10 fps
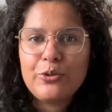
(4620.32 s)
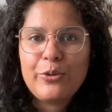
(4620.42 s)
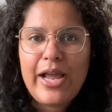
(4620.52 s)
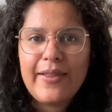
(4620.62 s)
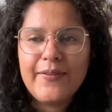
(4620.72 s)

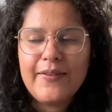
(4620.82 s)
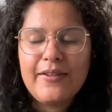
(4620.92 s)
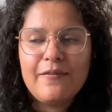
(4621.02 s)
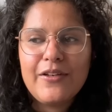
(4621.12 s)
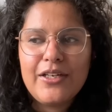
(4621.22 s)
to end
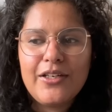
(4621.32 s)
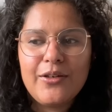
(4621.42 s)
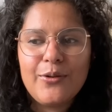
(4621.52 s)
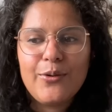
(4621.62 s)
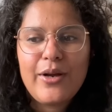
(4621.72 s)
the
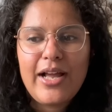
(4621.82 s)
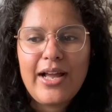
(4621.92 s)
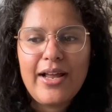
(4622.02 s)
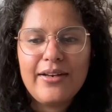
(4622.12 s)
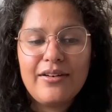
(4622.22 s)
video.
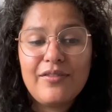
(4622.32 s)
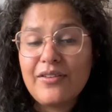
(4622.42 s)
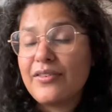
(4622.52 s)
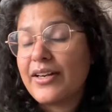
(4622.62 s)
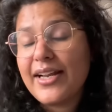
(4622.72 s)
And if
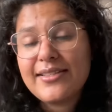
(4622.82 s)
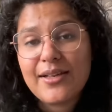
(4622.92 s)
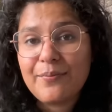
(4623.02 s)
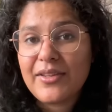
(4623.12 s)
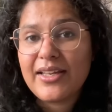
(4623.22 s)
I forget
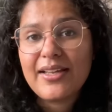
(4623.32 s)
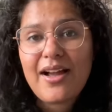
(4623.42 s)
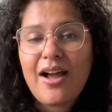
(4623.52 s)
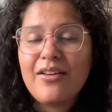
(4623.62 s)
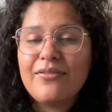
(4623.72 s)
something,
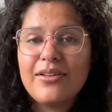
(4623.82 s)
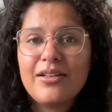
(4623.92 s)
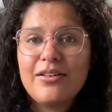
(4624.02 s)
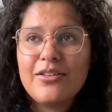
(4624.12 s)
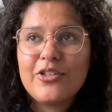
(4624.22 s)
I
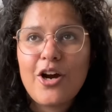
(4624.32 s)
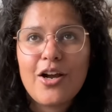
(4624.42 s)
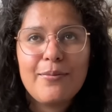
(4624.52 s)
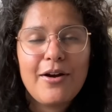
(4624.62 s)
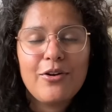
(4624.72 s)
will
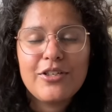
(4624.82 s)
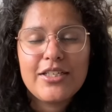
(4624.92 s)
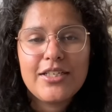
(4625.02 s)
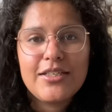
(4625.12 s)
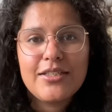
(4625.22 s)
talk about
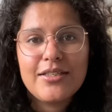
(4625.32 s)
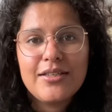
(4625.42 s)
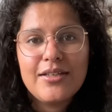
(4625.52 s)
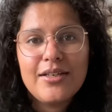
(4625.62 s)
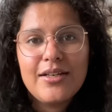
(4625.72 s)
it
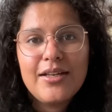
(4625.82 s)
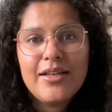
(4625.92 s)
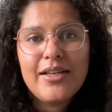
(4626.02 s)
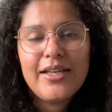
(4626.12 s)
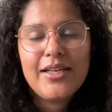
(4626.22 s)

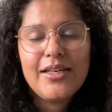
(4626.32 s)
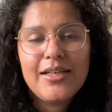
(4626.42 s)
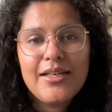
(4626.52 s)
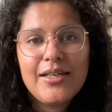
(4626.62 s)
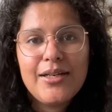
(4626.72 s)

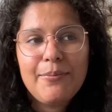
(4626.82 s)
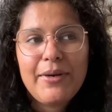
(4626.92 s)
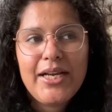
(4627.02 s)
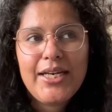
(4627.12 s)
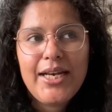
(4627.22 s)
in
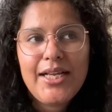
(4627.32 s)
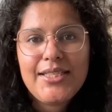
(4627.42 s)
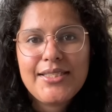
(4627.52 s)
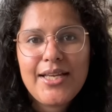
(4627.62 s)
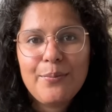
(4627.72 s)
my
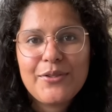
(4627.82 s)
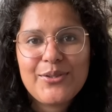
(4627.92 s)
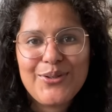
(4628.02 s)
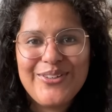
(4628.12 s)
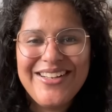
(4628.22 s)
next
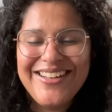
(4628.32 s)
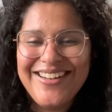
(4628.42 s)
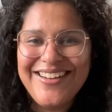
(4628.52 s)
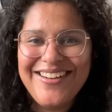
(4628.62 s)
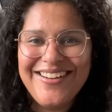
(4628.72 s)
episode.
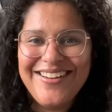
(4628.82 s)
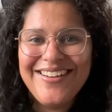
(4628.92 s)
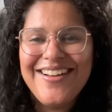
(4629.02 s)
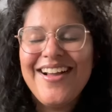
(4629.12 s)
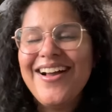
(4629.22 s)

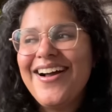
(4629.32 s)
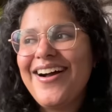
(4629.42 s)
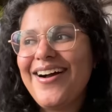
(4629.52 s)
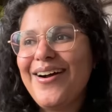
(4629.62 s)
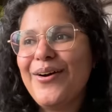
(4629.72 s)

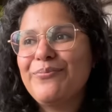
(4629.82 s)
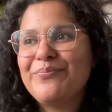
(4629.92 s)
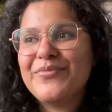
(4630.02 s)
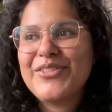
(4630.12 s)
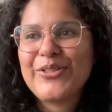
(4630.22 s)
So
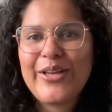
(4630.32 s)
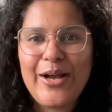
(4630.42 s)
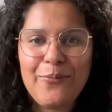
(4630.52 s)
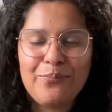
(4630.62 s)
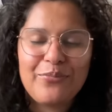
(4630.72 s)
yeah,